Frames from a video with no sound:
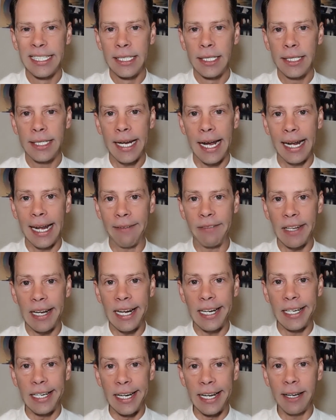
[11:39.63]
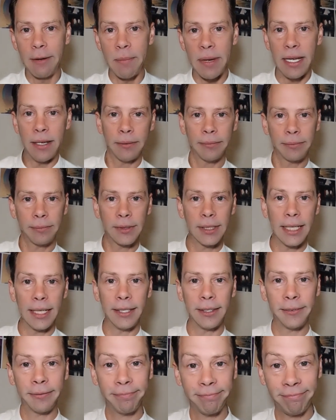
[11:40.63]
Okay, I'll have to let it nick me. Okay.
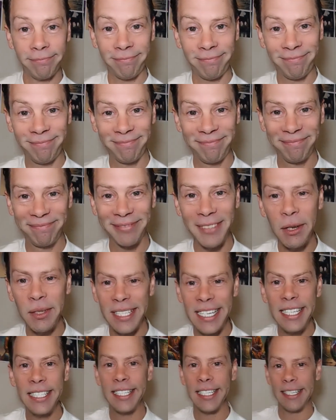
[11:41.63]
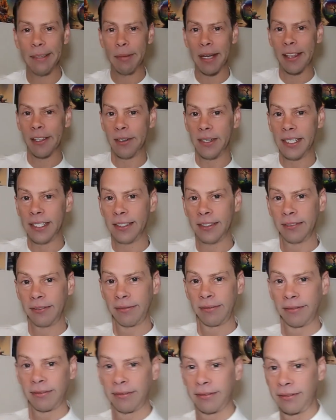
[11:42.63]
That was easy, by the way.
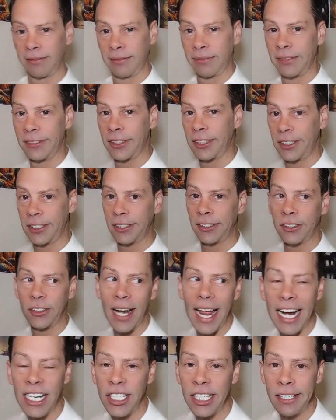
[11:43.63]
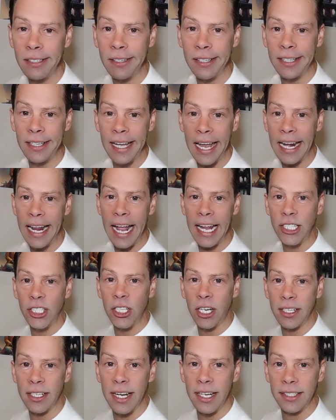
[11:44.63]
Try actually get a
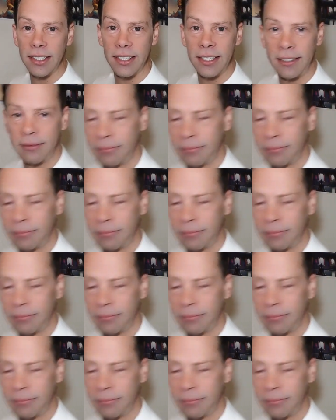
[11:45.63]
headshot next time.